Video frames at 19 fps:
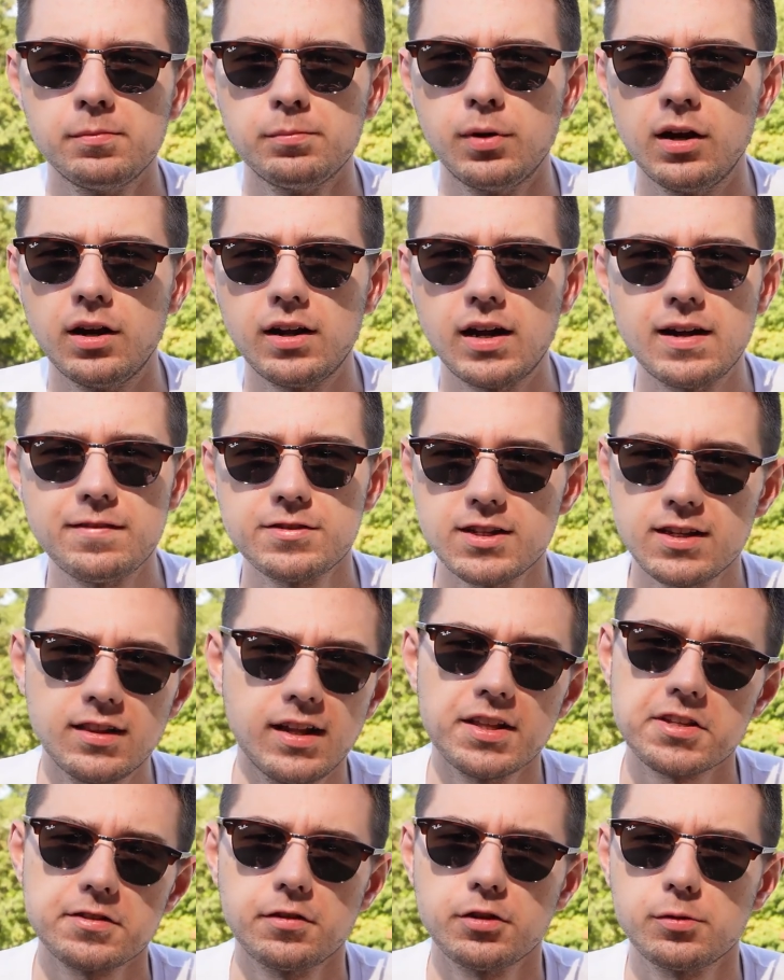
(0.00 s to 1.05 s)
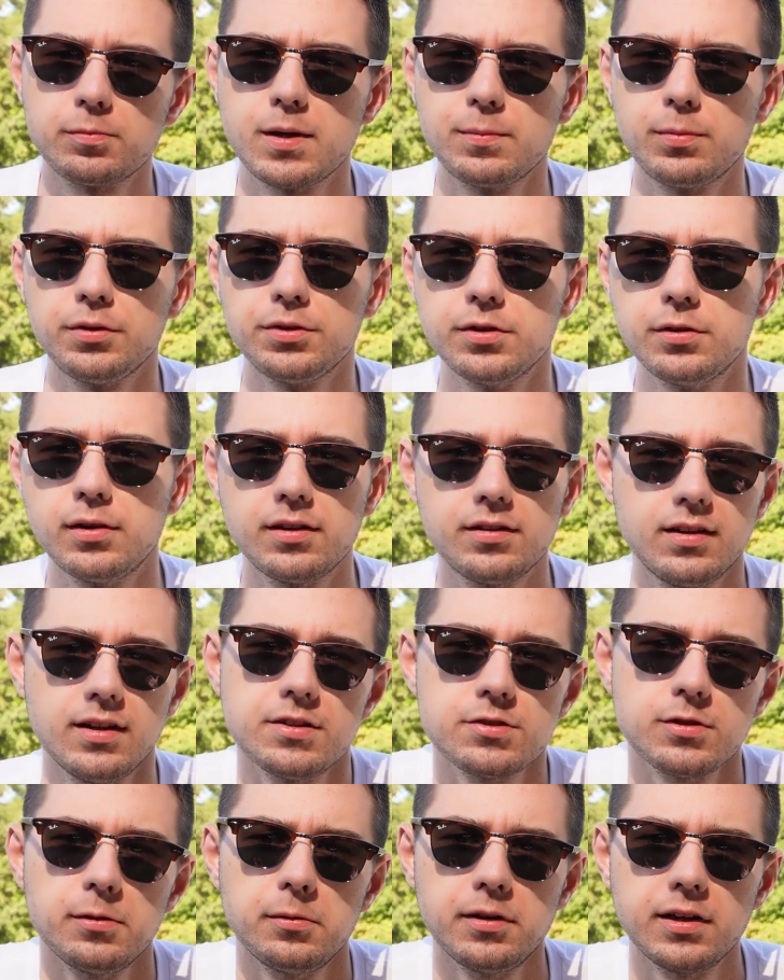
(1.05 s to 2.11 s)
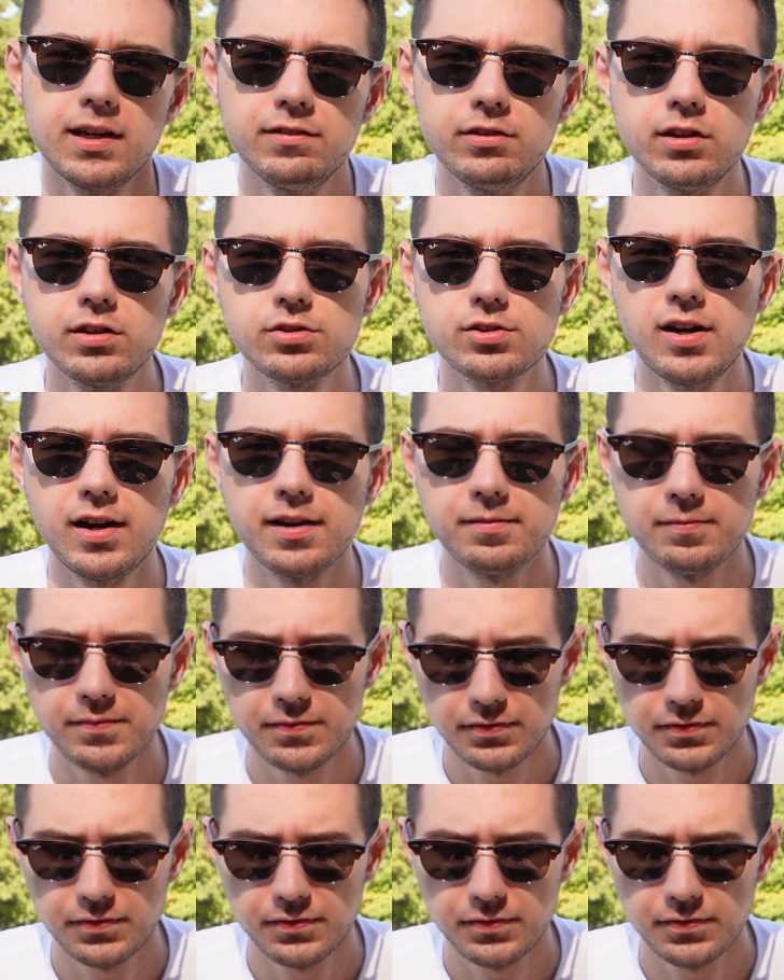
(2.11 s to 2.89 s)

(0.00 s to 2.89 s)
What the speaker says: but I've seen lots of other people do it, and so I want to give it a try.